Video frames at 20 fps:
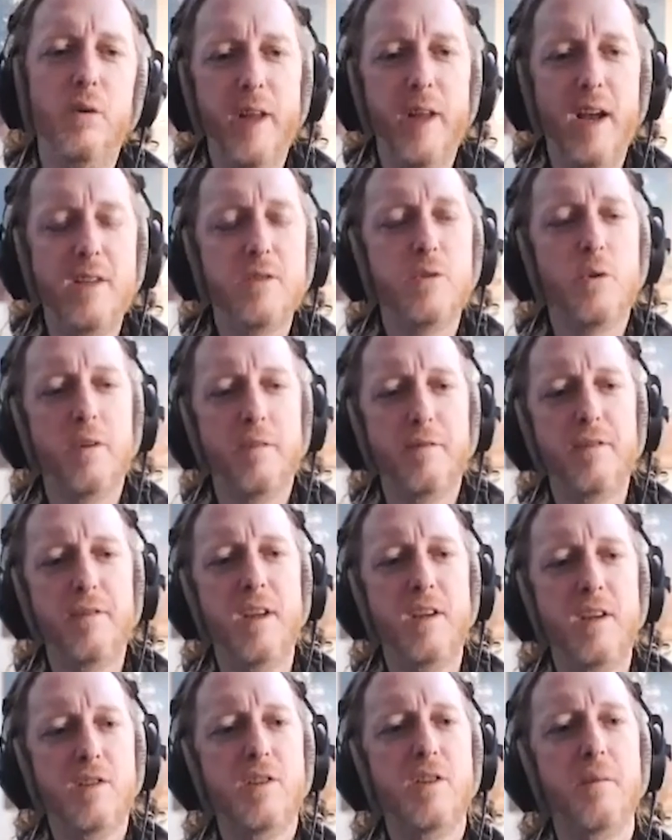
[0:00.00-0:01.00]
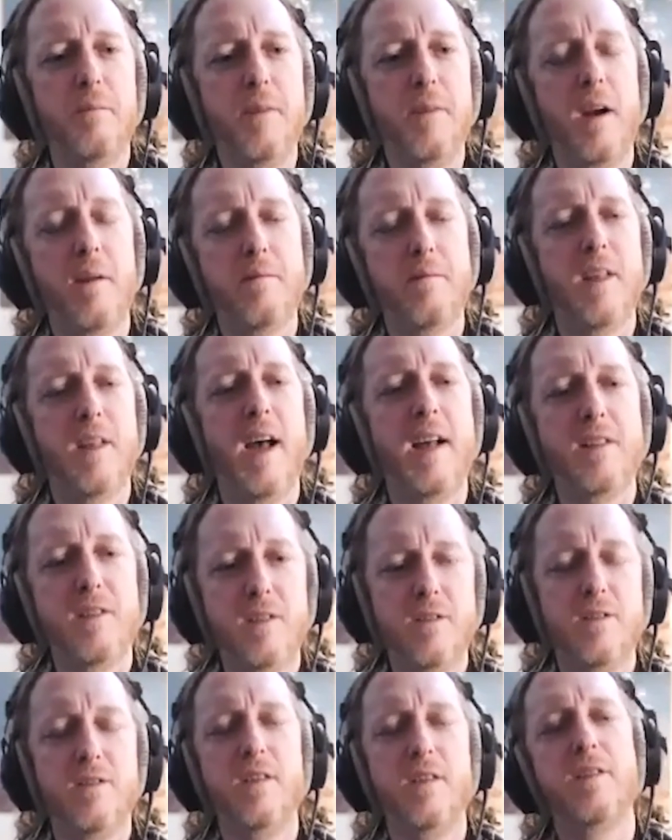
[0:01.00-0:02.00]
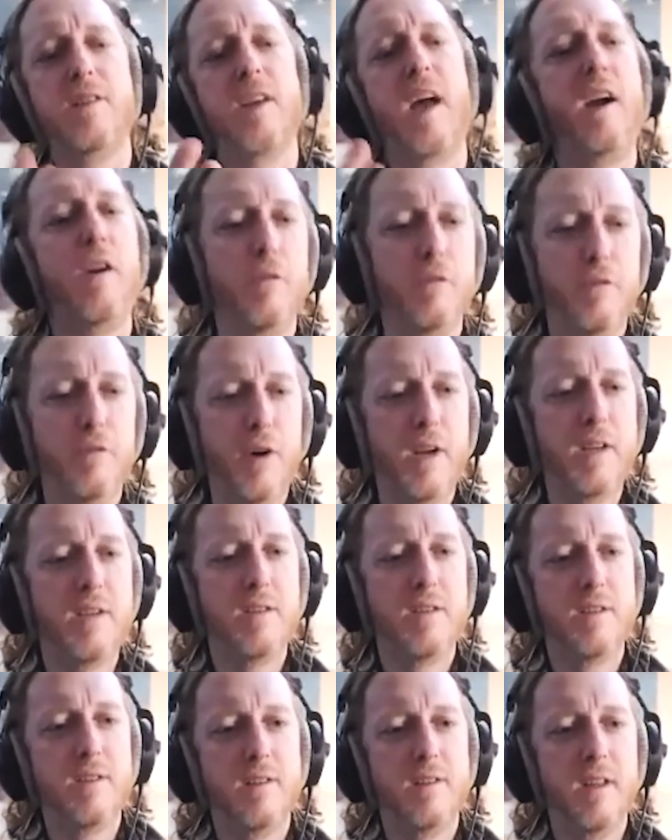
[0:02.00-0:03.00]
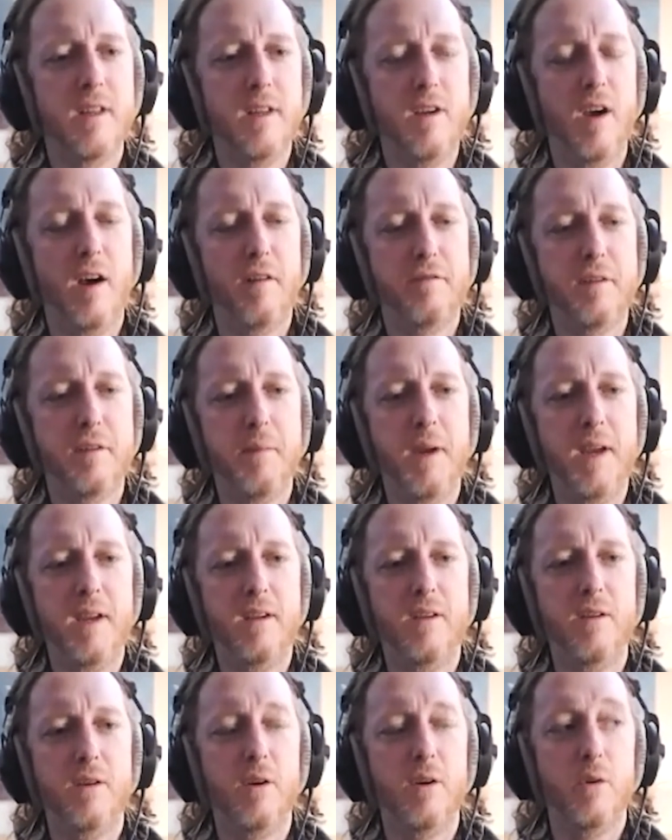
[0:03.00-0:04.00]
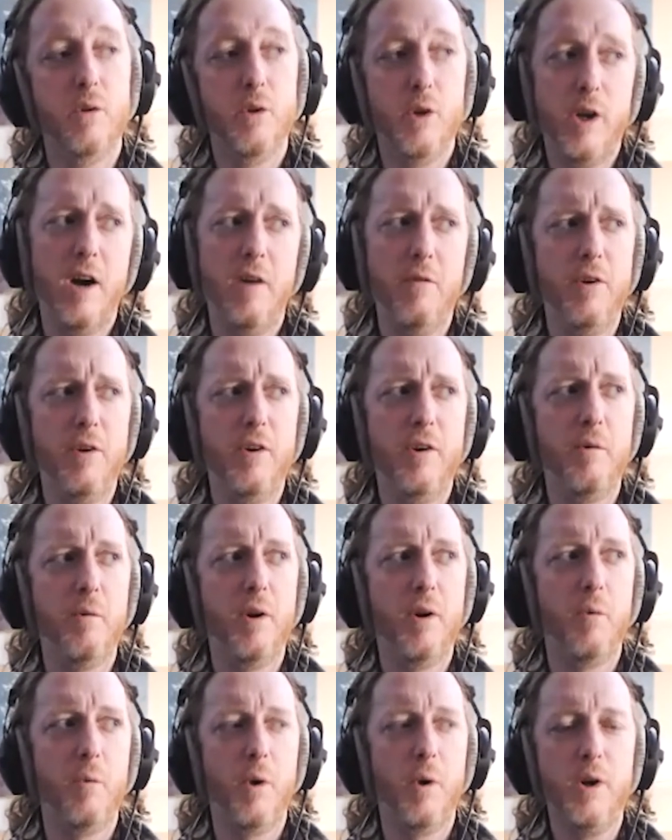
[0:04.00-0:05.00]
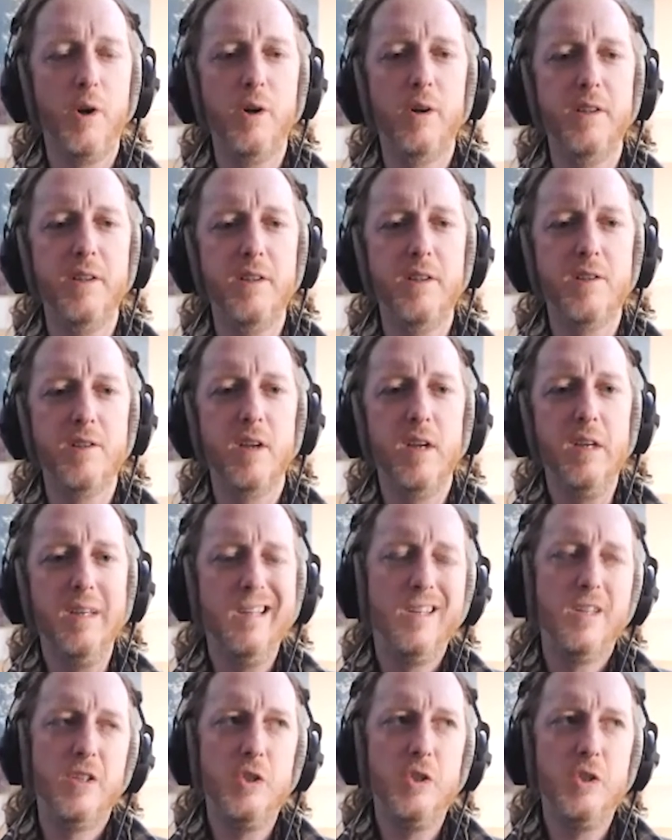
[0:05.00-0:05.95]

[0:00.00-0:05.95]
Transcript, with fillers: know that sort of thing. Sometimes that's the sacrifice that you have to make. You go, look, I really want to work on this, yeah.